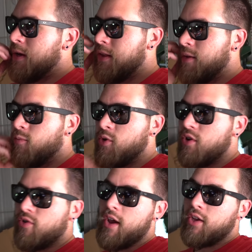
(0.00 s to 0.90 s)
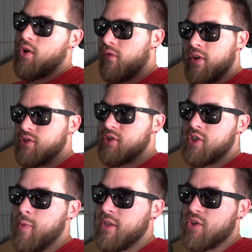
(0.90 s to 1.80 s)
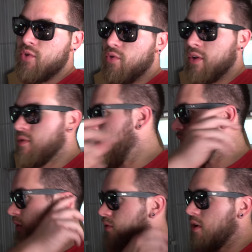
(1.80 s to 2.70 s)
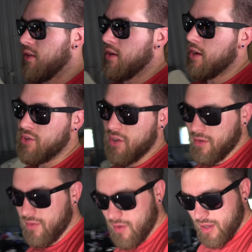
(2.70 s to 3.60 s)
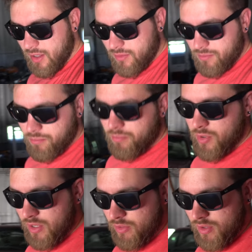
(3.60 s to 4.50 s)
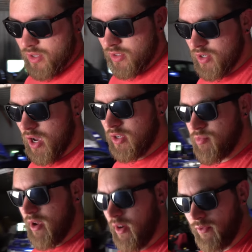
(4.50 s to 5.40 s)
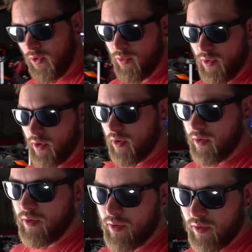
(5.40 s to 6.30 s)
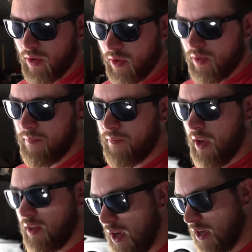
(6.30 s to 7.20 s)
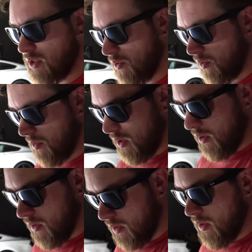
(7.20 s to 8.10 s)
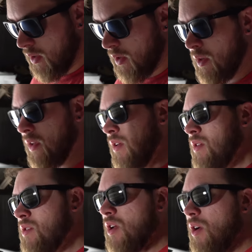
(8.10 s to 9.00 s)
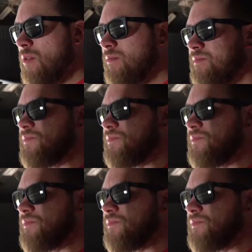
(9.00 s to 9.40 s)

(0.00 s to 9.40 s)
then when you crank it over, it just spits coolant right out the front of the engine, beneath the exhaust manifold where the head gasket would be. So